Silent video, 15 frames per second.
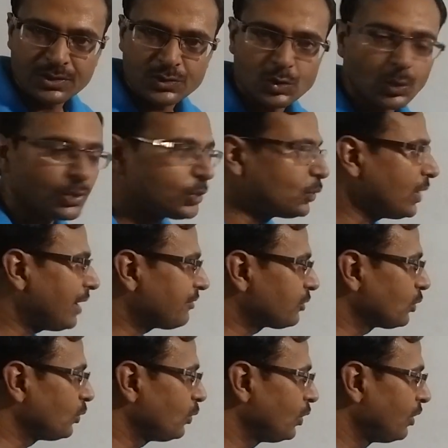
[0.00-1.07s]
So you have
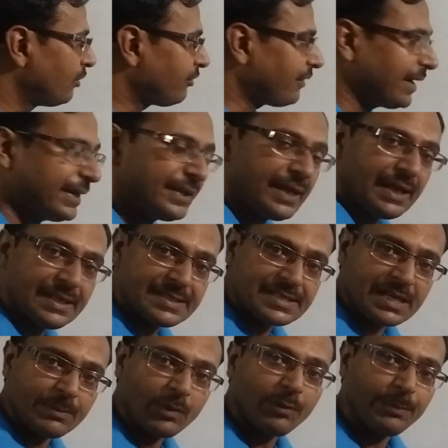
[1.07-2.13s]
to find the
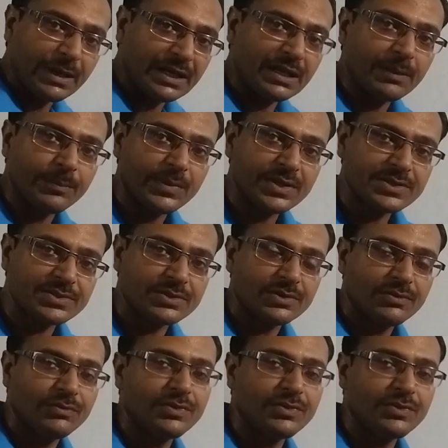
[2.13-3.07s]
LCM of big numbers,